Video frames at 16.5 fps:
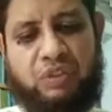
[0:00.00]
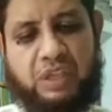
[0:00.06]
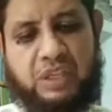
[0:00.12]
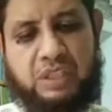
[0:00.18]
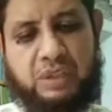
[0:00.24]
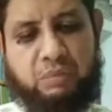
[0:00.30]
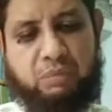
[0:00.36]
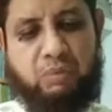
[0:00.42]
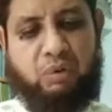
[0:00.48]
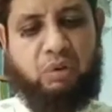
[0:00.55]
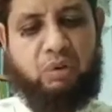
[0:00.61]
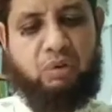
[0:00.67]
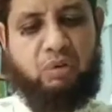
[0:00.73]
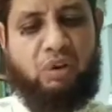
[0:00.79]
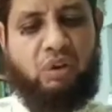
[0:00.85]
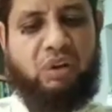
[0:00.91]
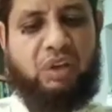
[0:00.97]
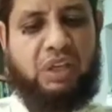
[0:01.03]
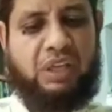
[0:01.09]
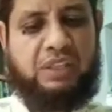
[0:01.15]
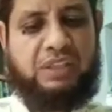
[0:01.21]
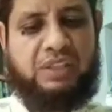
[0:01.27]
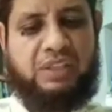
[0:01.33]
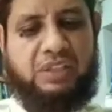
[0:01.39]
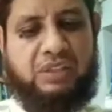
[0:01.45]
explore
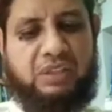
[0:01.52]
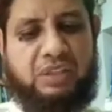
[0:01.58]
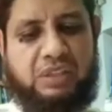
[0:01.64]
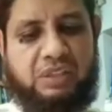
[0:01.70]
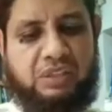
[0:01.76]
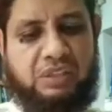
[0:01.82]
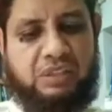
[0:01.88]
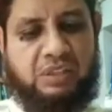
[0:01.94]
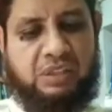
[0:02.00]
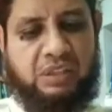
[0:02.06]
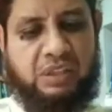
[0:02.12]
online teachings